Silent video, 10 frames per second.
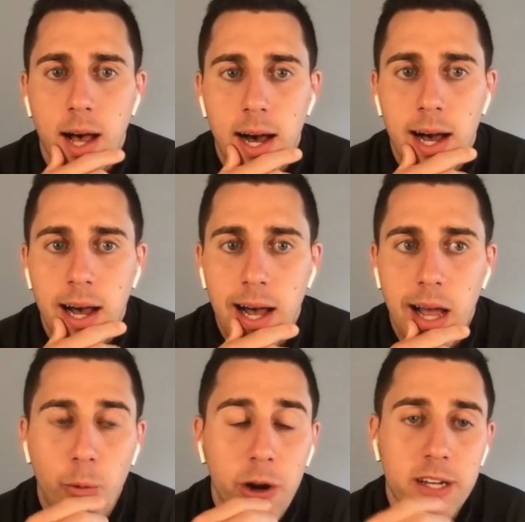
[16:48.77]
Uh,
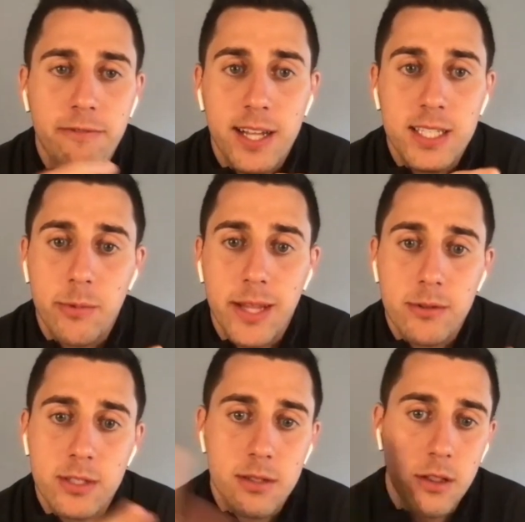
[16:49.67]
I wanted to find someone that
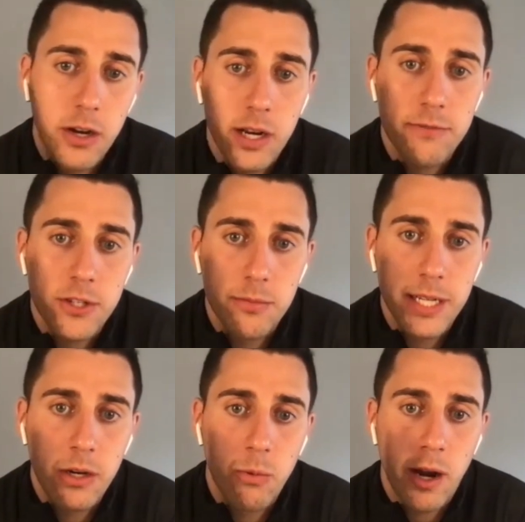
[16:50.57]
was long enough term
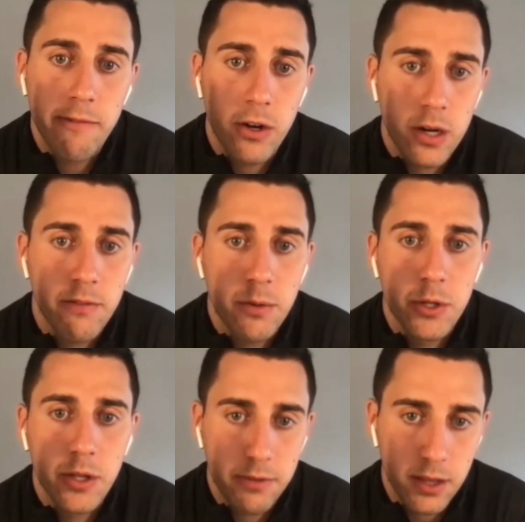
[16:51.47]
deal where I felt
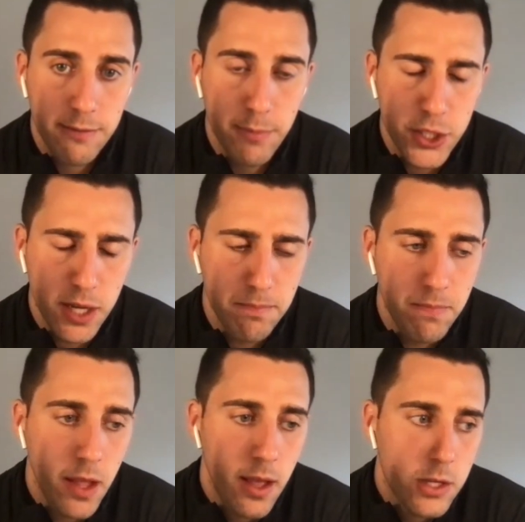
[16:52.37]
comfortable enough to leave my
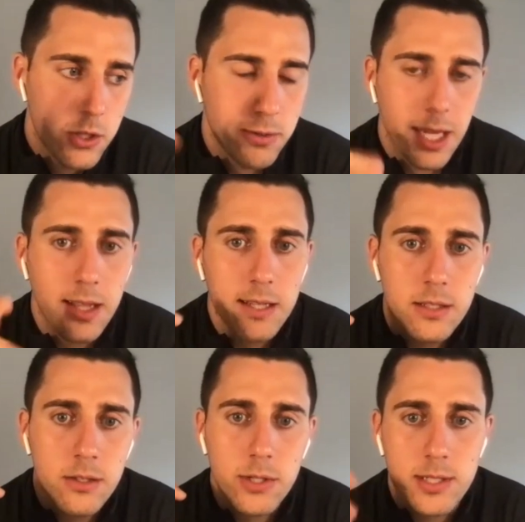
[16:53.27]
job. So I was like,
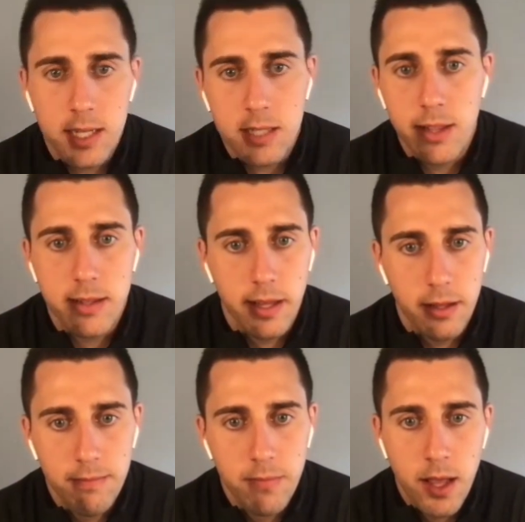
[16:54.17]
let's do a six month
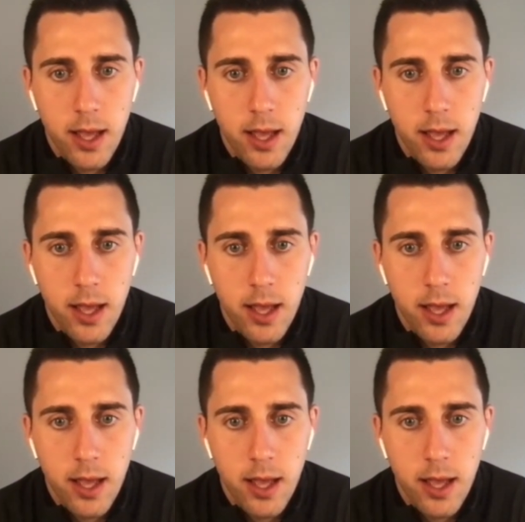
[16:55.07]
deal.